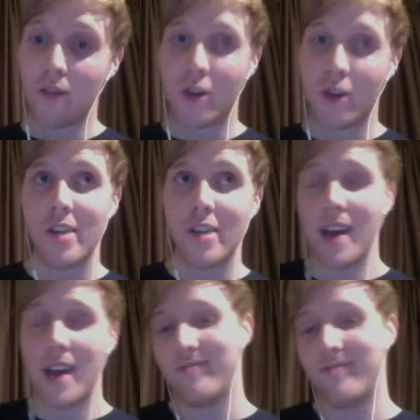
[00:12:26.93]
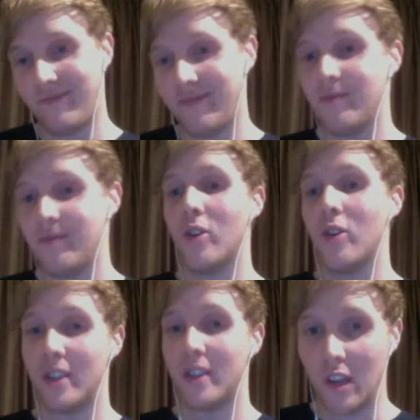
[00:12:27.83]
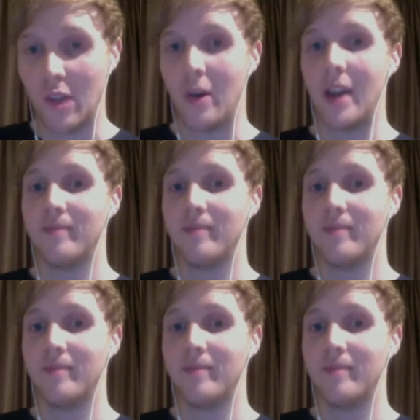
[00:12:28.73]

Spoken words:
a cookie man. Cookies all the way.